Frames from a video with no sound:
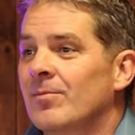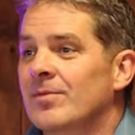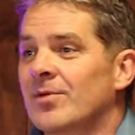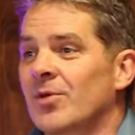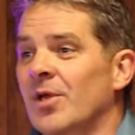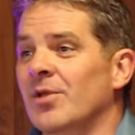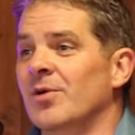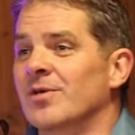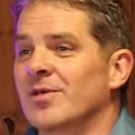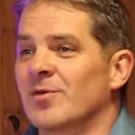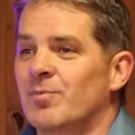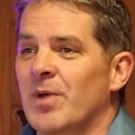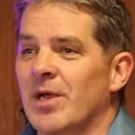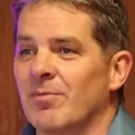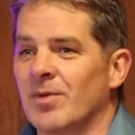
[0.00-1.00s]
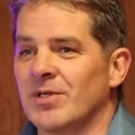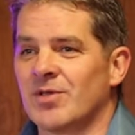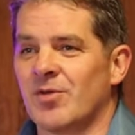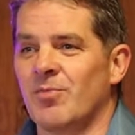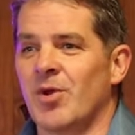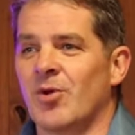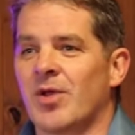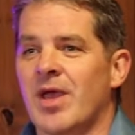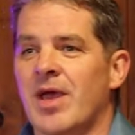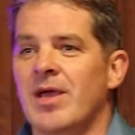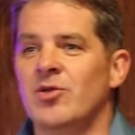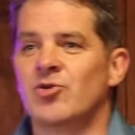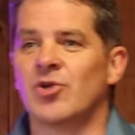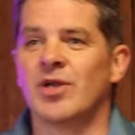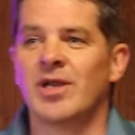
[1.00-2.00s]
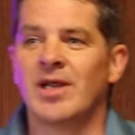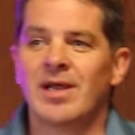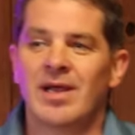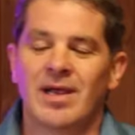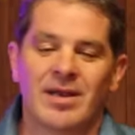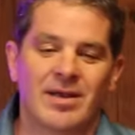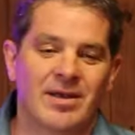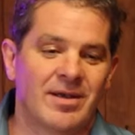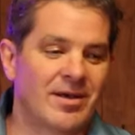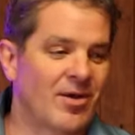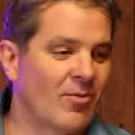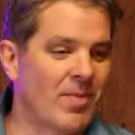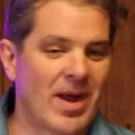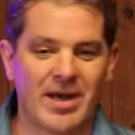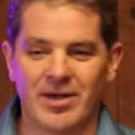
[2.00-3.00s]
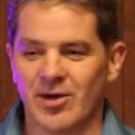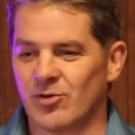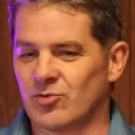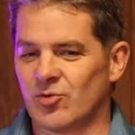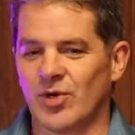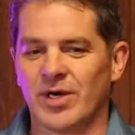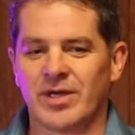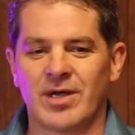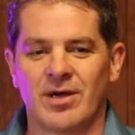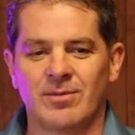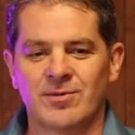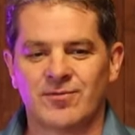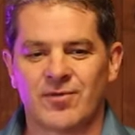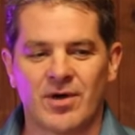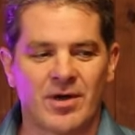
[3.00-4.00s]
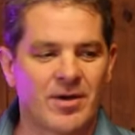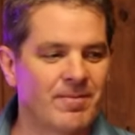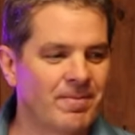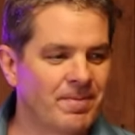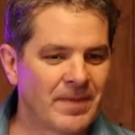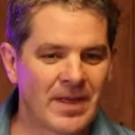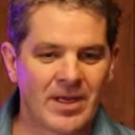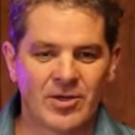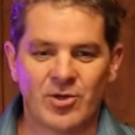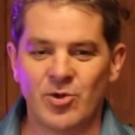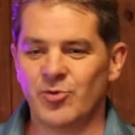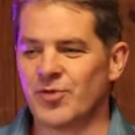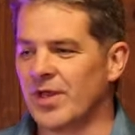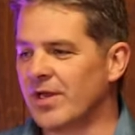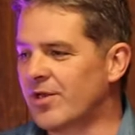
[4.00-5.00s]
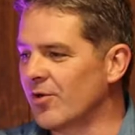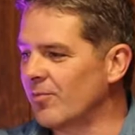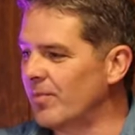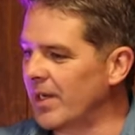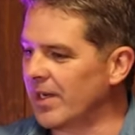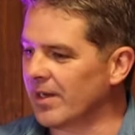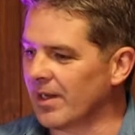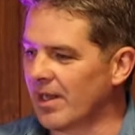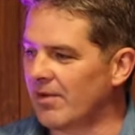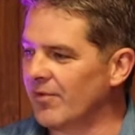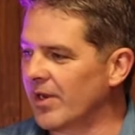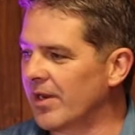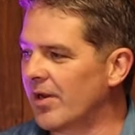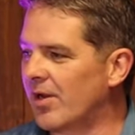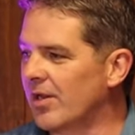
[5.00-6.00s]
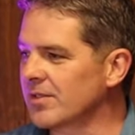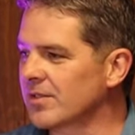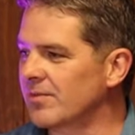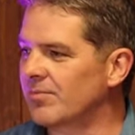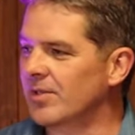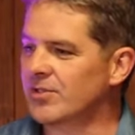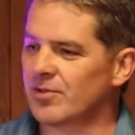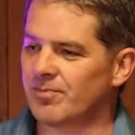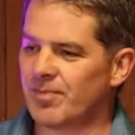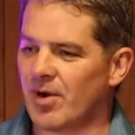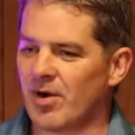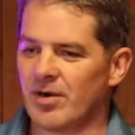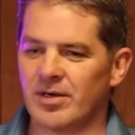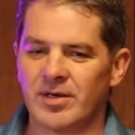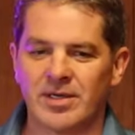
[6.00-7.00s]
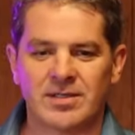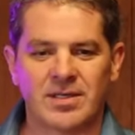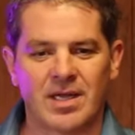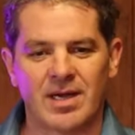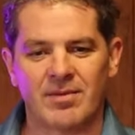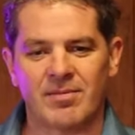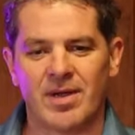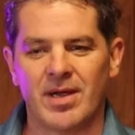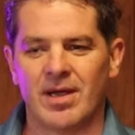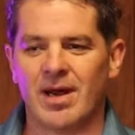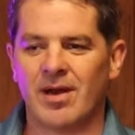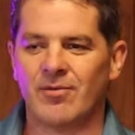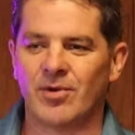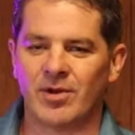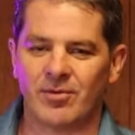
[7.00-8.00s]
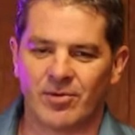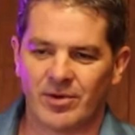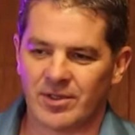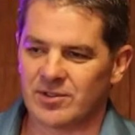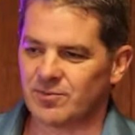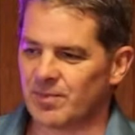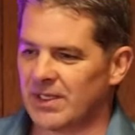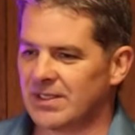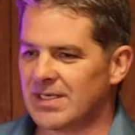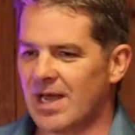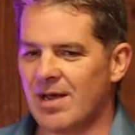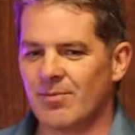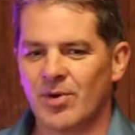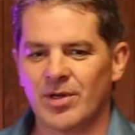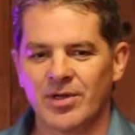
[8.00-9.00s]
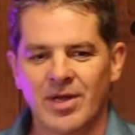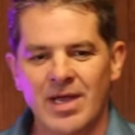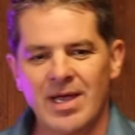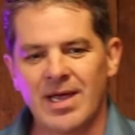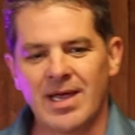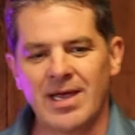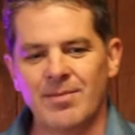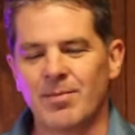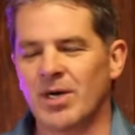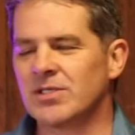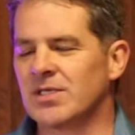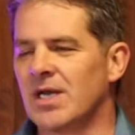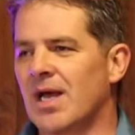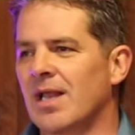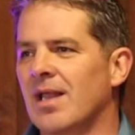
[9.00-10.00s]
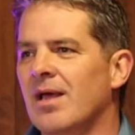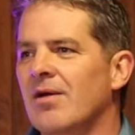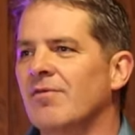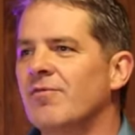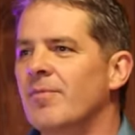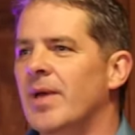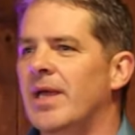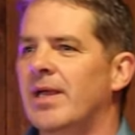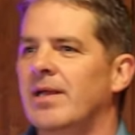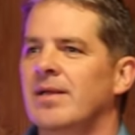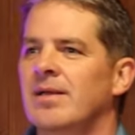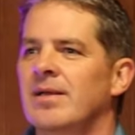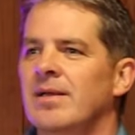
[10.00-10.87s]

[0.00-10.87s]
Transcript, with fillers: So then there's this big miscommunication and nobody knows where it comes from. You think you're being loving and awesome, but your partner is like, man, I really wanted to spend time with you. He must not love me.